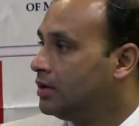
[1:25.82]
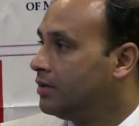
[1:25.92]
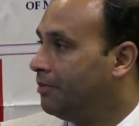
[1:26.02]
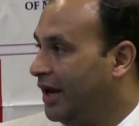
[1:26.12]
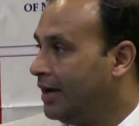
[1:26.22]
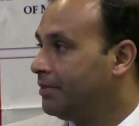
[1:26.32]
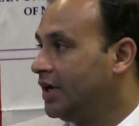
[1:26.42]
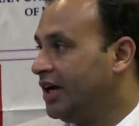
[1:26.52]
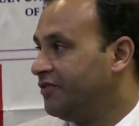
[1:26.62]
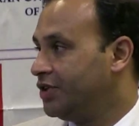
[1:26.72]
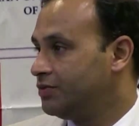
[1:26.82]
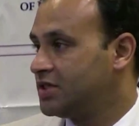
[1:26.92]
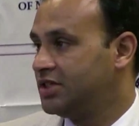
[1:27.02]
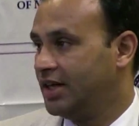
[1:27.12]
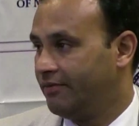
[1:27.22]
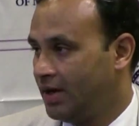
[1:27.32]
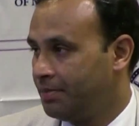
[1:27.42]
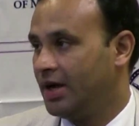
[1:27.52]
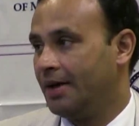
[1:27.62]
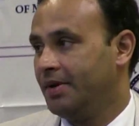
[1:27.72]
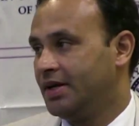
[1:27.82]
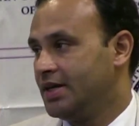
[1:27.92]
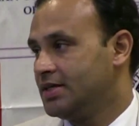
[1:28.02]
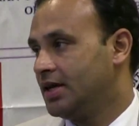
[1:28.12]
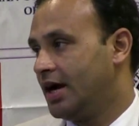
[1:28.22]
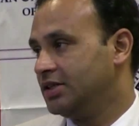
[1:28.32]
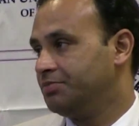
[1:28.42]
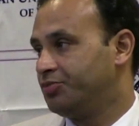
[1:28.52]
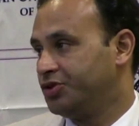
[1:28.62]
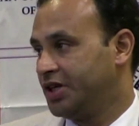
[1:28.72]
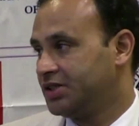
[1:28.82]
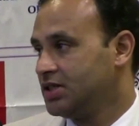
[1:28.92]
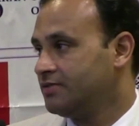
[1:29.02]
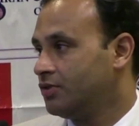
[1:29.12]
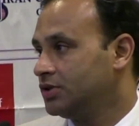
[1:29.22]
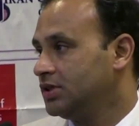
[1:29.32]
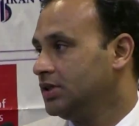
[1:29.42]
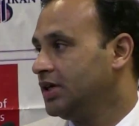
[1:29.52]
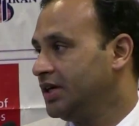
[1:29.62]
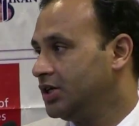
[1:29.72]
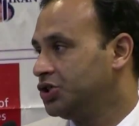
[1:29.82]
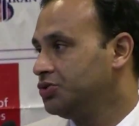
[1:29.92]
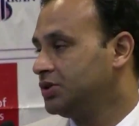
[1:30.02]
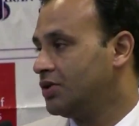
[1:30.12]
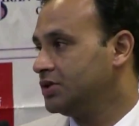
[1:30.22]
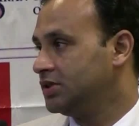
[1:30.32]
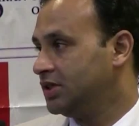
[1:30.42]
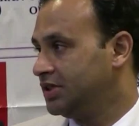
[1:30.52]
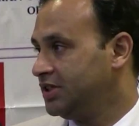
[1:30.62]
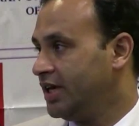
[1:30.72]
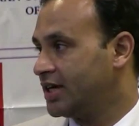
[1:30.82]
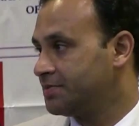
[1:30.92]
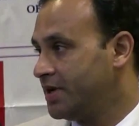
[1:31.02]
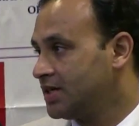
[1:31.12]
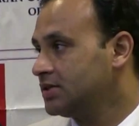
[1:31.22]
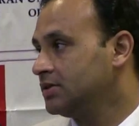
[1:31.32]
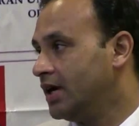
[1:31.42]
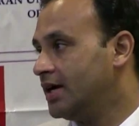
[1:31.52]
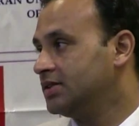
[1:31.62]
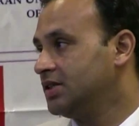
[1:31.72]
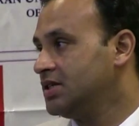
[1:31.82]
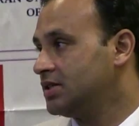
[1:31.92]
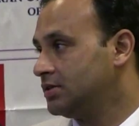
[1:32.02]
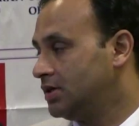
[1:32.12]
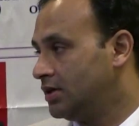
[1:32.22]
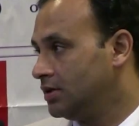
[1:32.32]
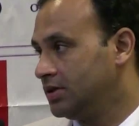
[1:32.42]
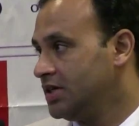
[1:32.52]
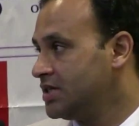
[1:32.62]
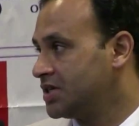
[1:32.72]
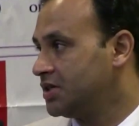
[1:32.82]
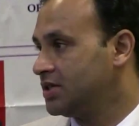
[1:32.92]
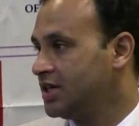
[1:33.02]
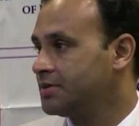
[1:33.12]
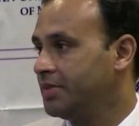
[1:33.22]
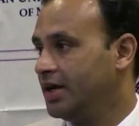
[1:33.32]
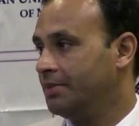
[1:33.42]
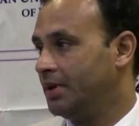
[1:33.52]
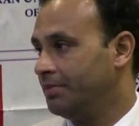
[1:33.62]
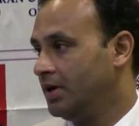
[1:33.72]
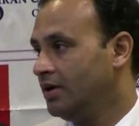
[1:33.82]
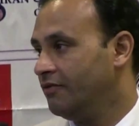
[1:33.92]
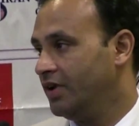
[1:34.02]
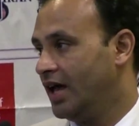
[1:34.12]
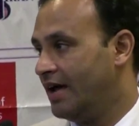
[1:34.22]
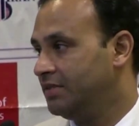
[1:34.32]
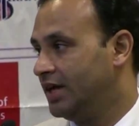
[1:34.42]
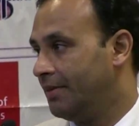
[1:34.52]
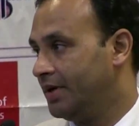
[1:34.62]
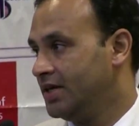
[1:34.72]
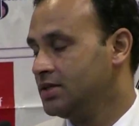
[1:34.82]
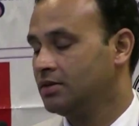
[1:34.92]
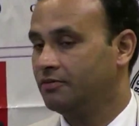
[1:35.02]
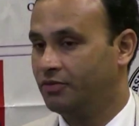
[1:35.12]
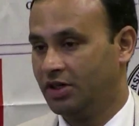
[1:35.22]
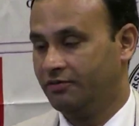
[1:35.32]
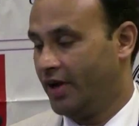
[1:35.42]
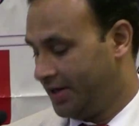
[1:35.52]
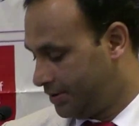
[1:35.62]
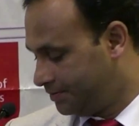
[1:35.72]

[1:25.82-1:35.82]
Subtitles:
million individuals develop diabetes, and the projections for the year 2030 expects that 366 million people will have the diabetes worldwide.